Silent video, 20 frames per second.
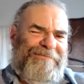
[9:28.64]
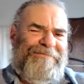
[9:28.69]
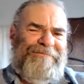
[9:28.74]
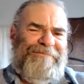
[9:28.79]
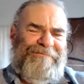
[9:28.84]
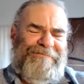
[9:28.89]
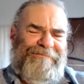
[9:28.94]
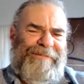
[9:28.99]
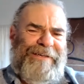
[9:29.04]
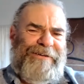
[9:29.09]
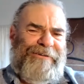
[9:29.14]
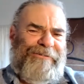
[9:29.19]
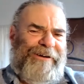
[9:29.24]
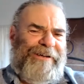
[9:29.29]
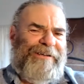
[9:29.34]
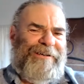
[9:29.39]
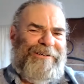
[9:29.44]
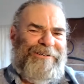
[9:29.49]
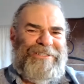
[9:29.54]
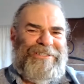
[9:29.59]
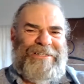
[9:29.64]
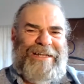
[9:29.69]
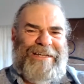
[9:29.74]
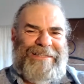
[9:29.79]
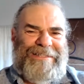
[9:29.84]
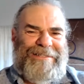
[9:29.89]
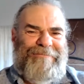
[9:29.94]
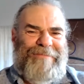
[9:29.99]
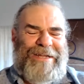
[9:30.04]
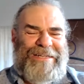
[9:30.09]
we gringos like
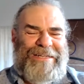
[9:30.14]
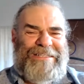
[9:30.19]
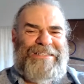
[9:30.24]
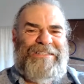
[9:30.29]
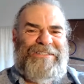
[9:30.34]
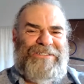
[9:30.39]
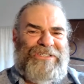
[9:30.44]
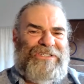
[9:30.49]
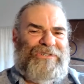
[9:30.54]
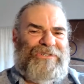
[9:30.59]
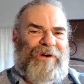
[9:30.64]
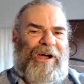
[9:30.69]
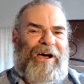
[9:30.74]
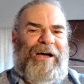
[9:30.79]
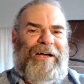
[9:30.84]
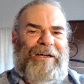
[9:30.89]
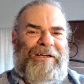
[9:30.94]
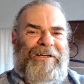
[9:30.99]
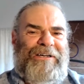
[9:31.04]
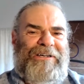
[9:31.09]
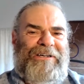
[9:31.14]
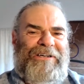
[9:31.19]
the medicine strong.